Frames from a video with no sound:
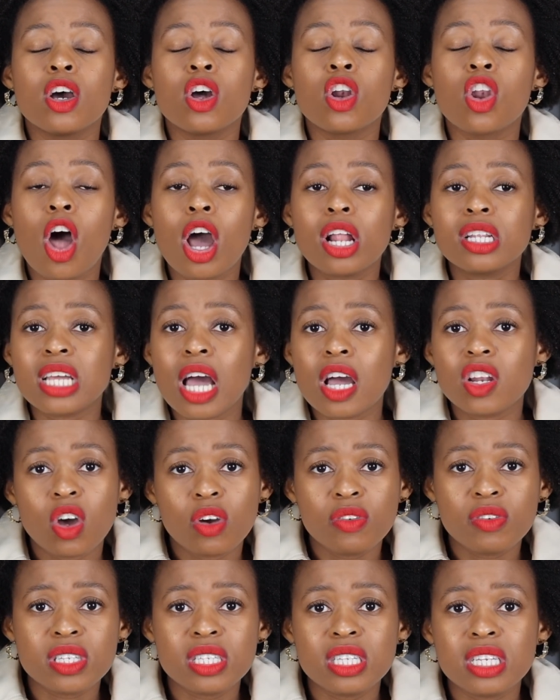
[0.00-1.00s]
Lockdown
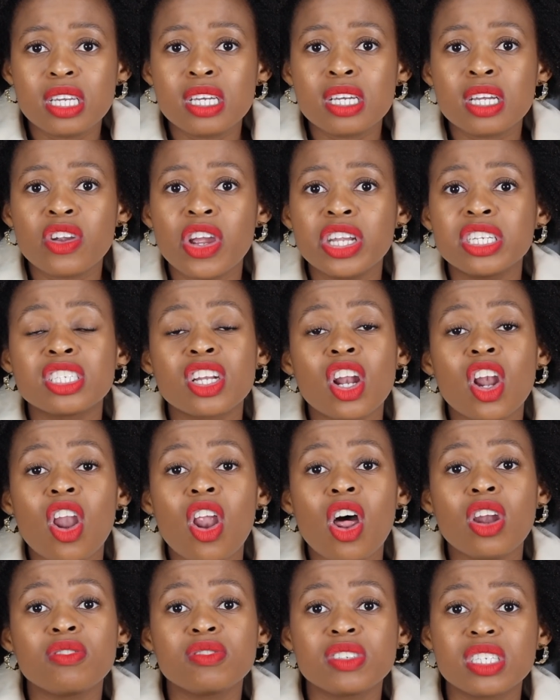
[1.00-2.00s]
obviously created a
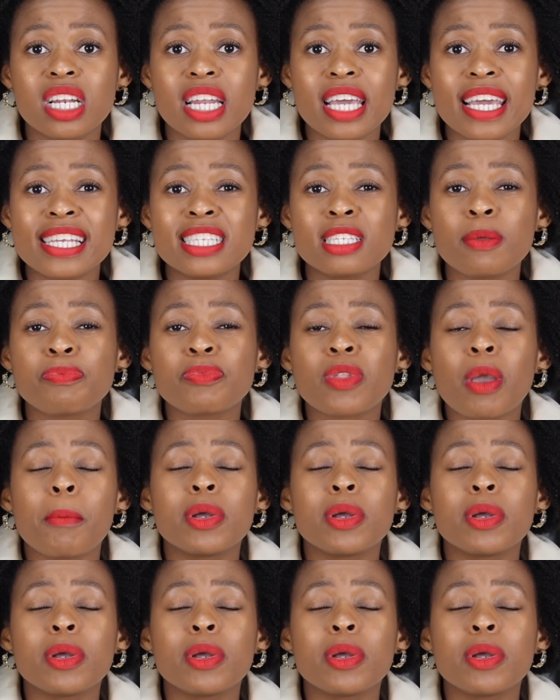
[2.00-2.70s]
lot of delays,